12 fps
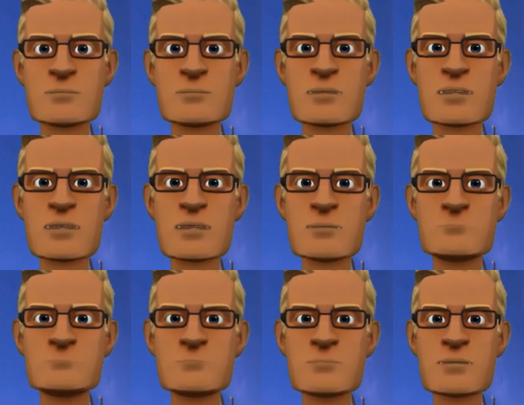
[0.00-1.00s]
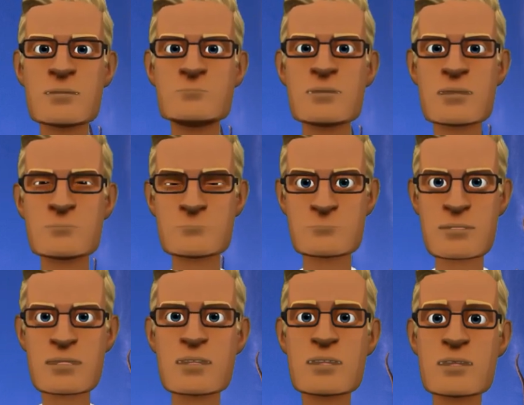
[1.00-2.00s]
of that offspring
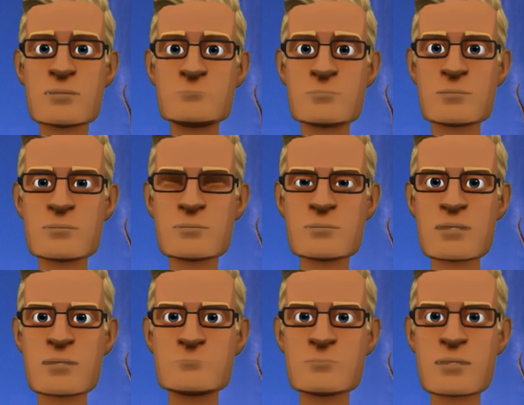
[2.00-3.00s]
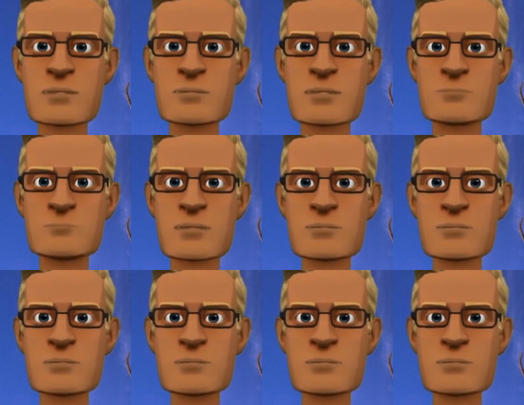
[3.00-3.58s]
mentioned in Genesis 3:15.